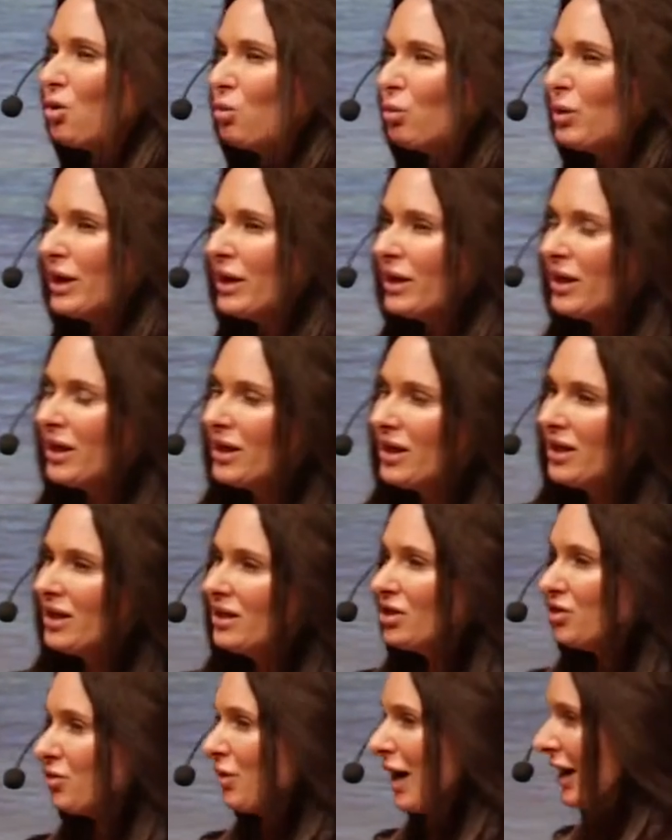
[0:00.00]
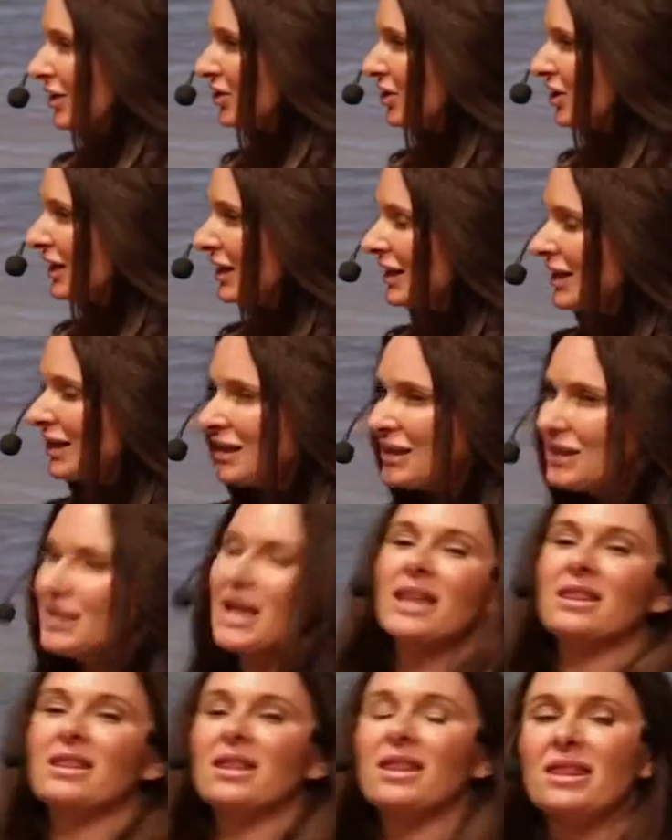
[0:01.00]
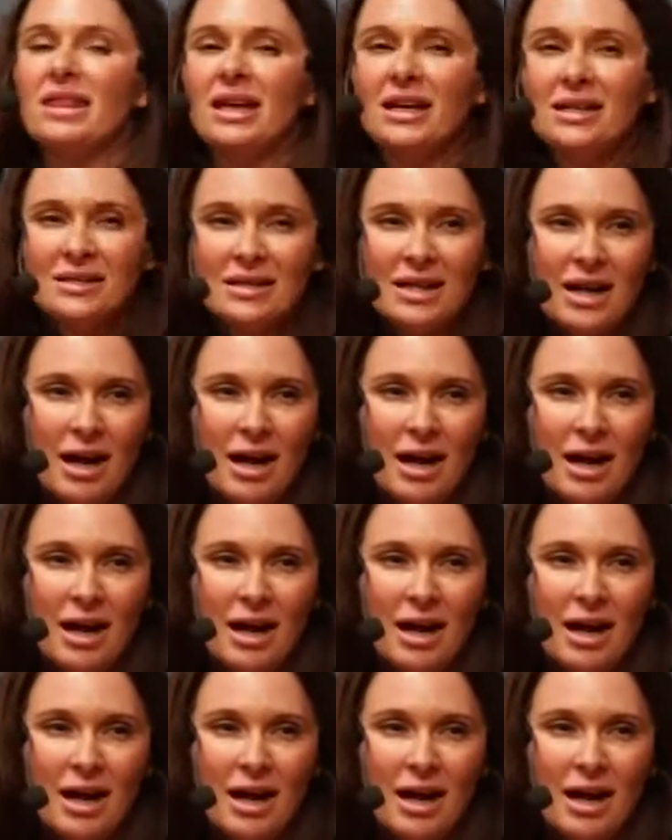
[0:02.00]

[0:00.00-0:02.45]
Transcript: with the tragedies and the things